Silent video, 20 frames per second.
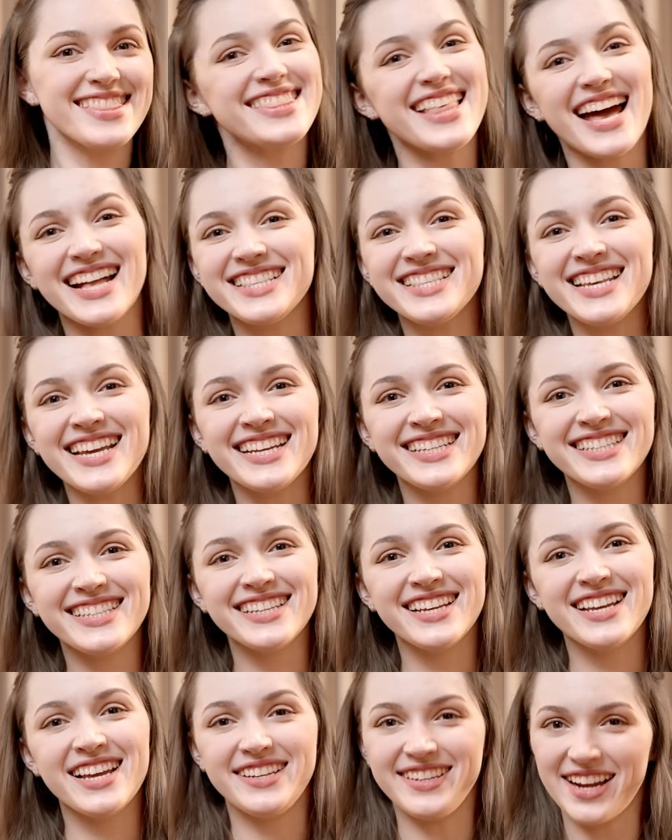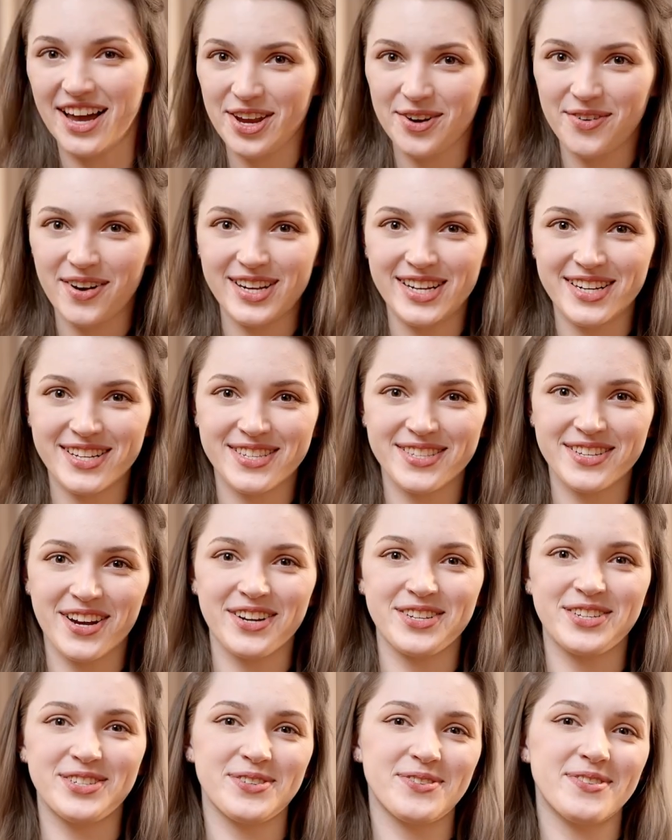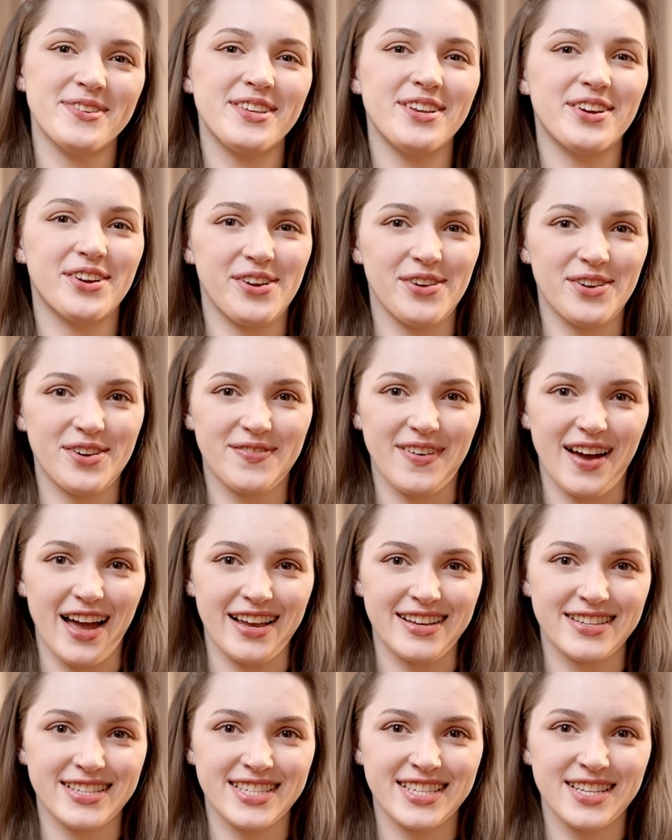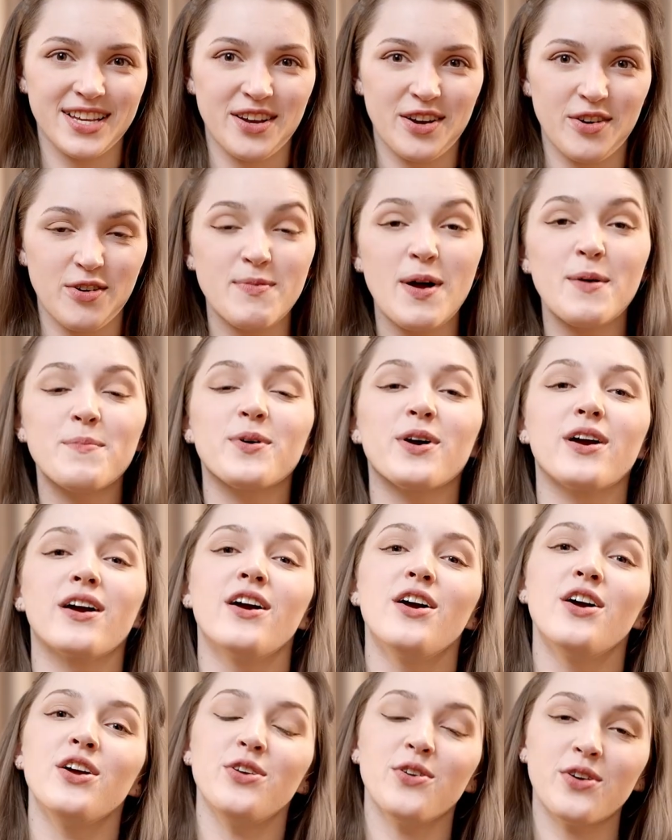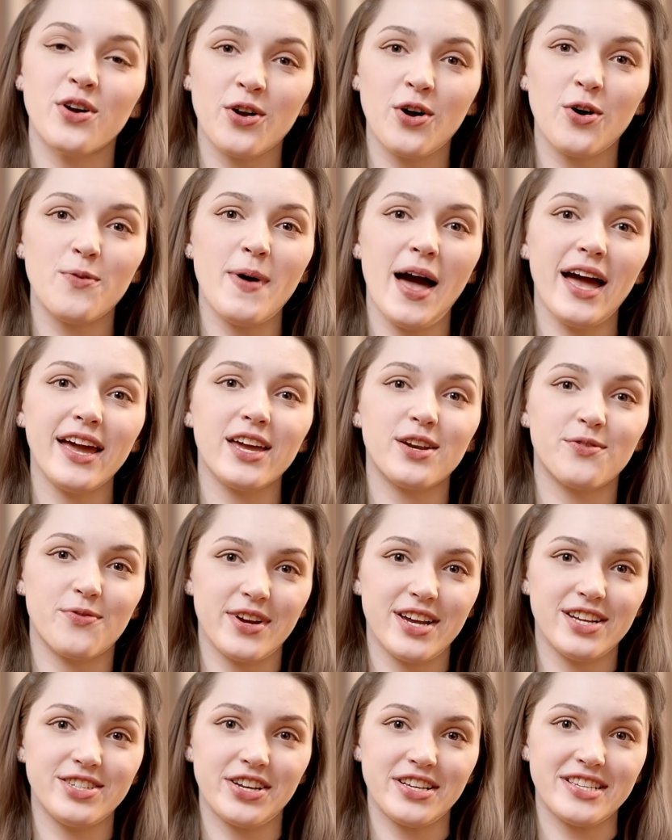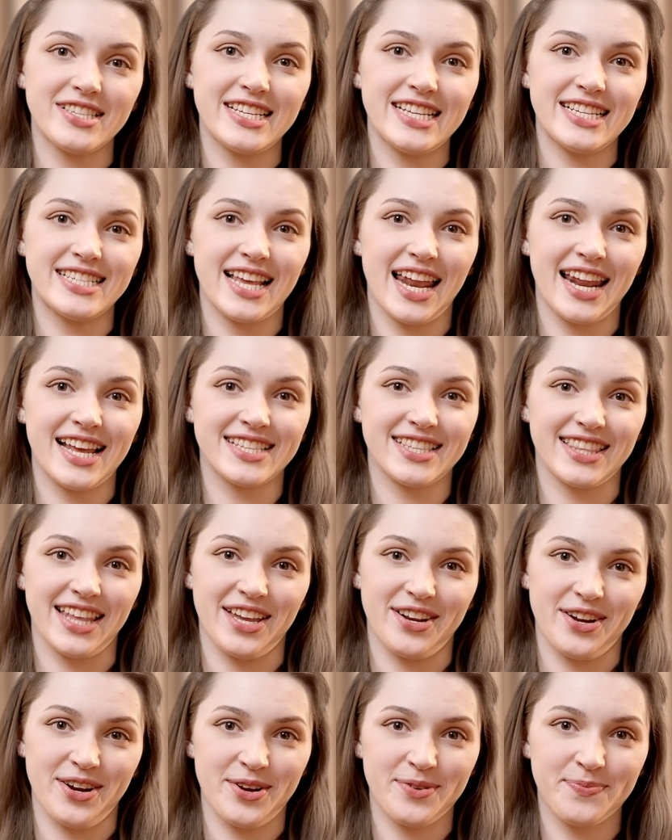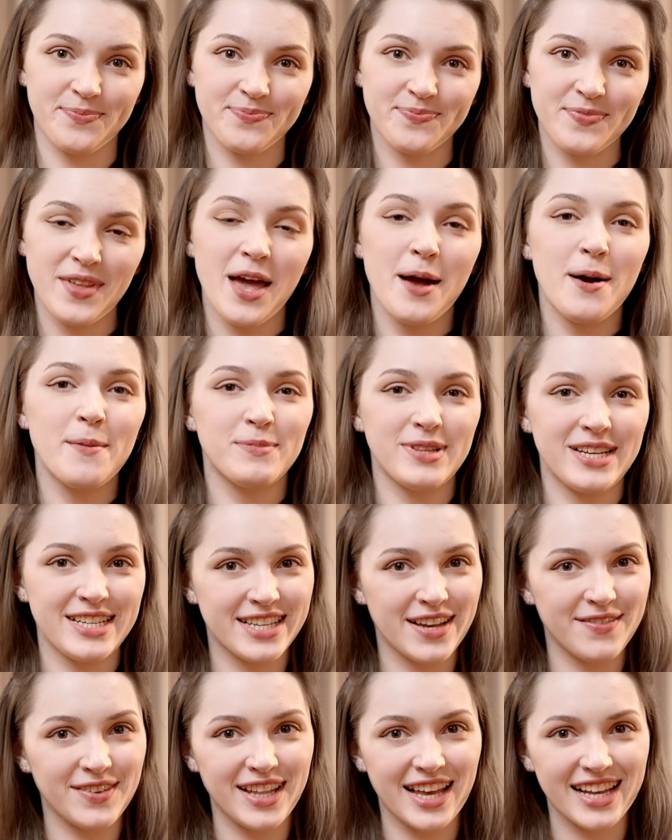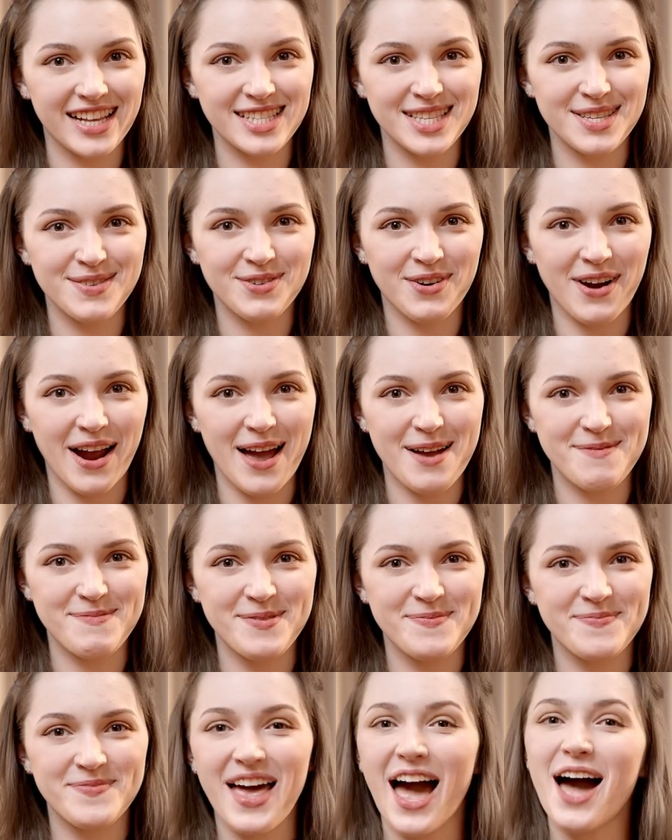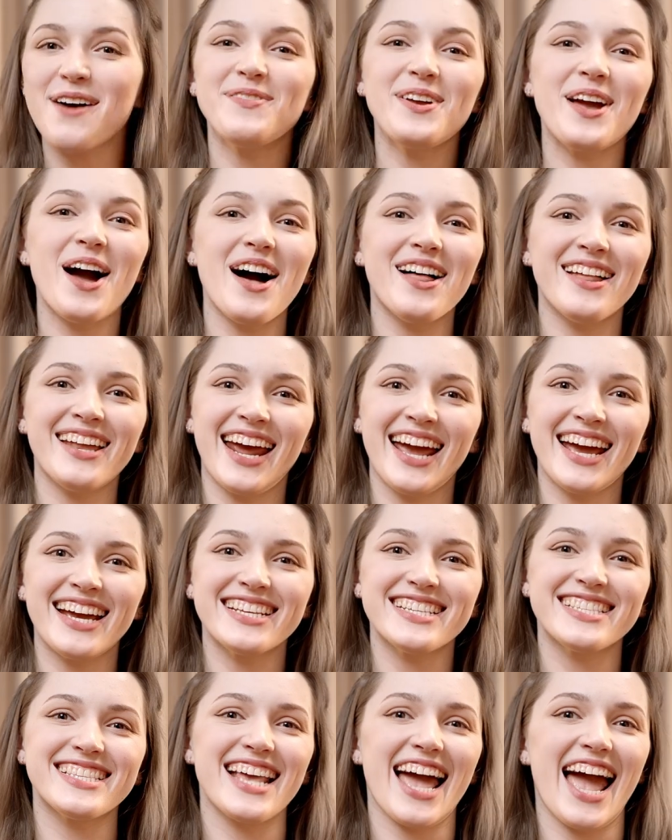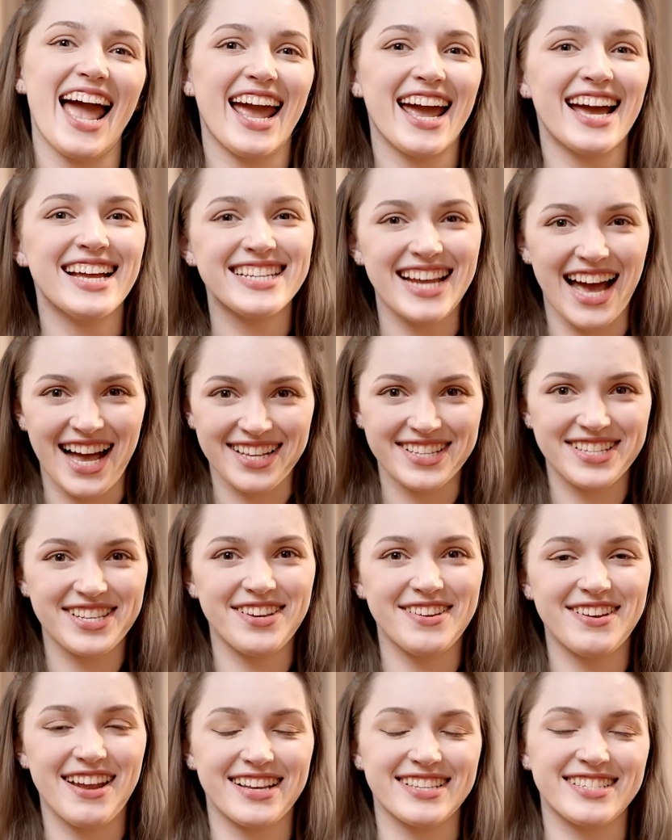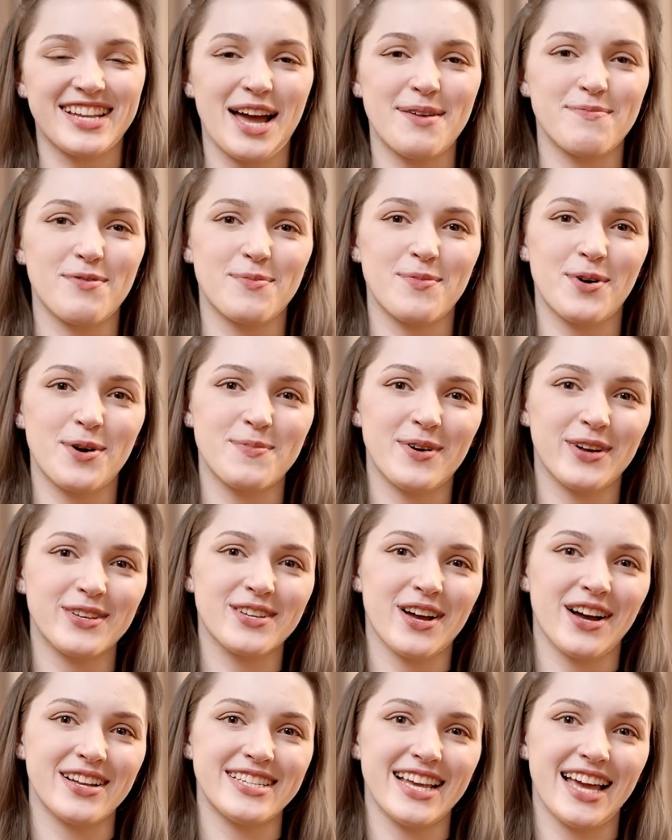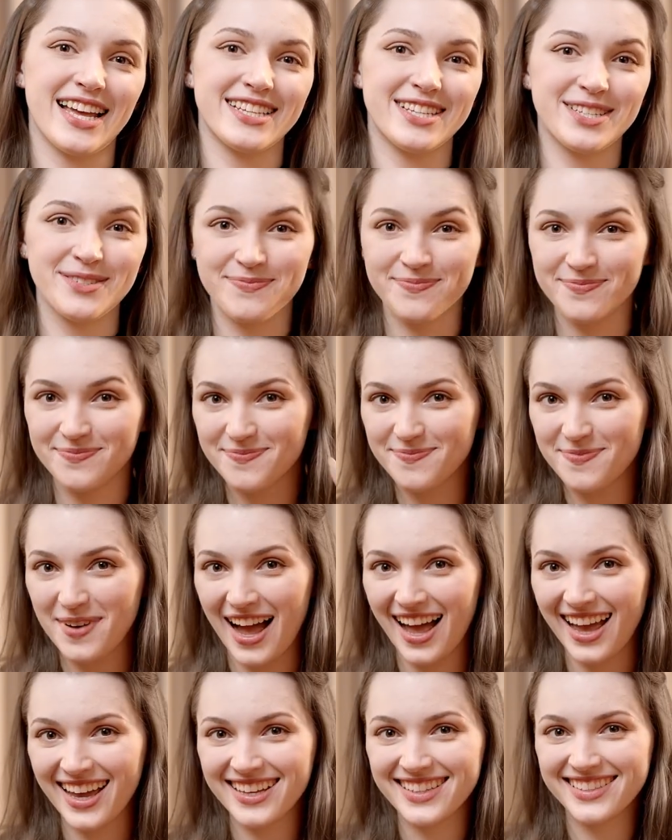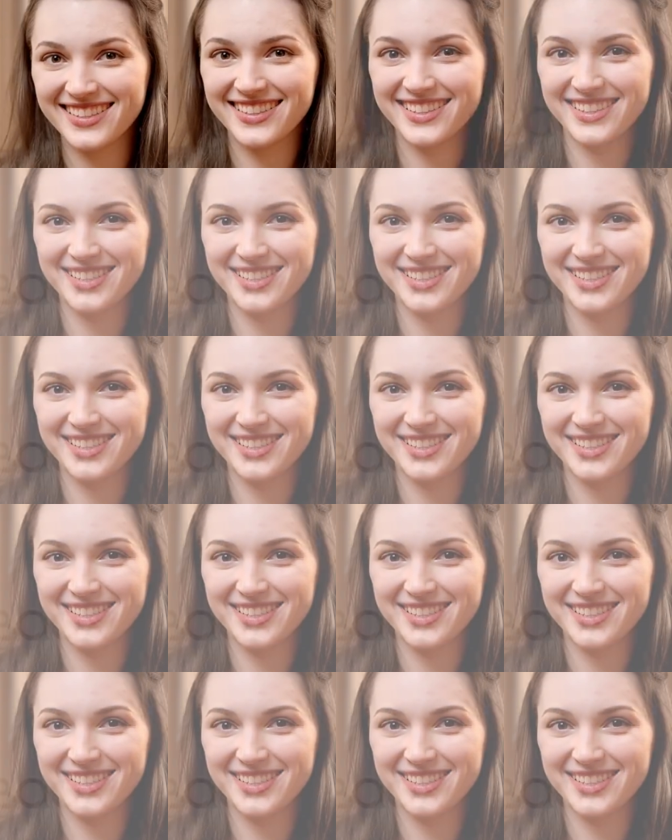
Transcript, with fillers: That's it! Now you're ready to start enjoying your new device. Remember, you can go back and readjust these settings later. Please give a like and subscribe. Happy holidays, and I'll see you next time for more BOOX content. Bye.